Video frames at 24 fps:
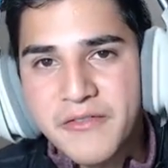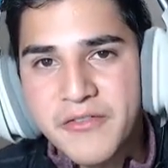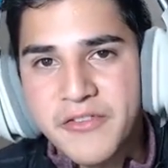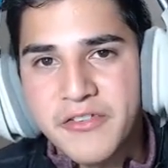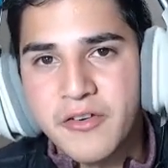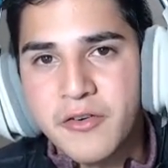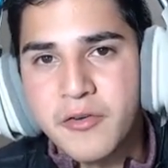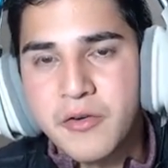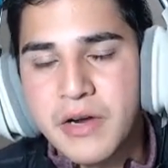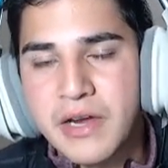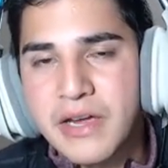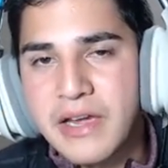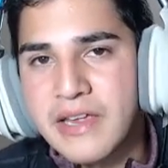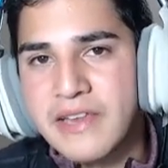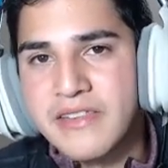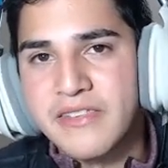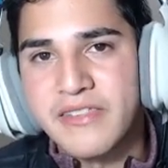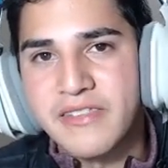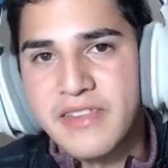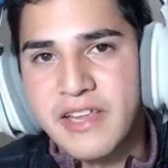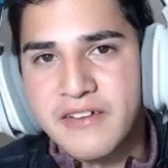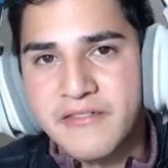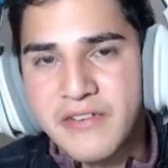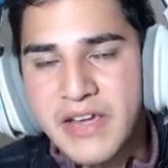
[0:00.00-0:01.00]
So
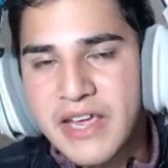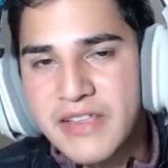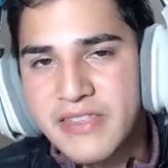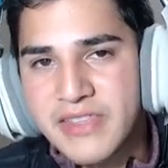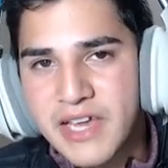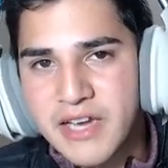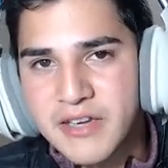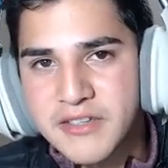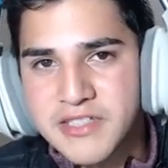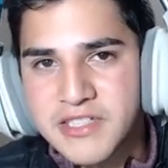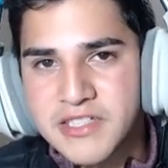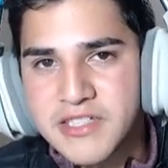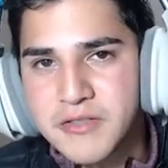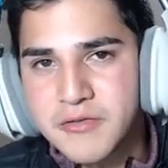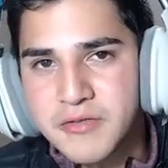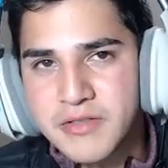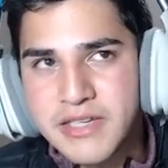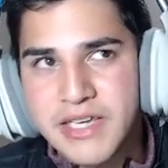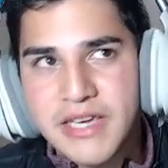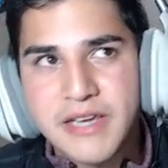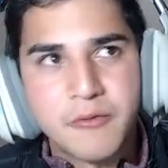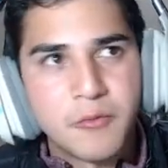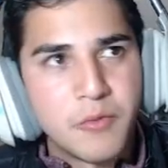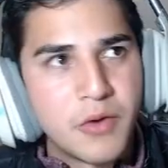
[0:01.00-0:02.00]
instead of 8,000, you would
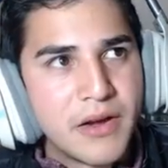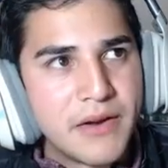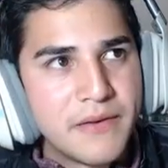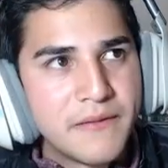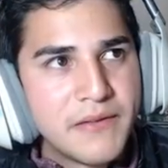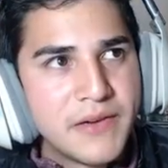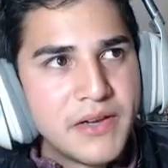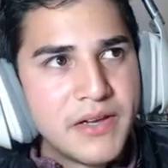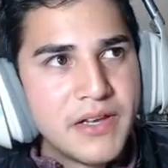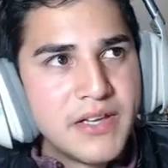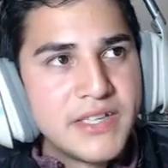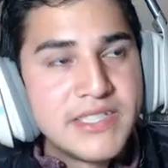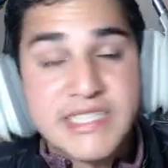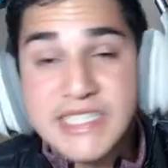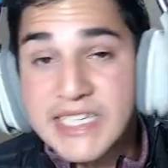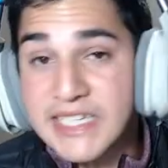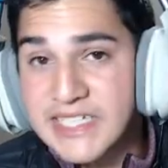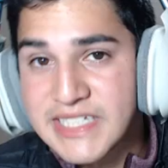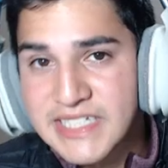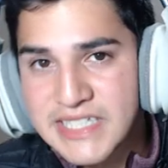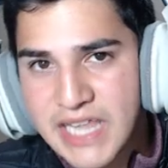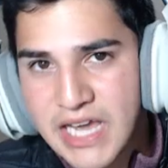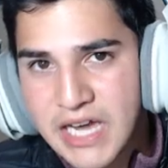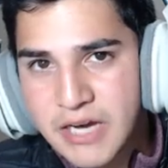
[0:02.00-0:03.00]
get what,
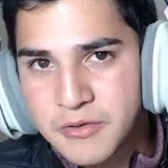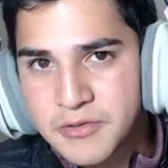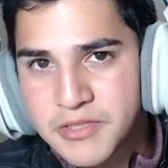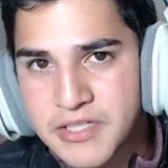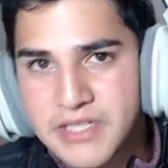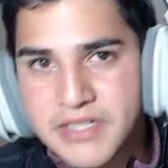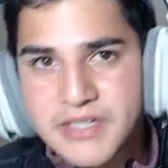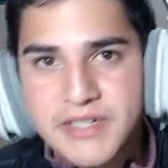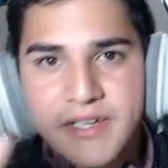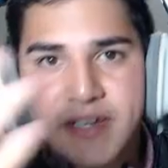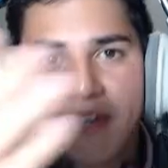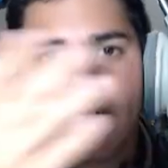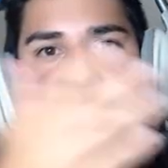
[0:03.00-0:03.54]
6,000.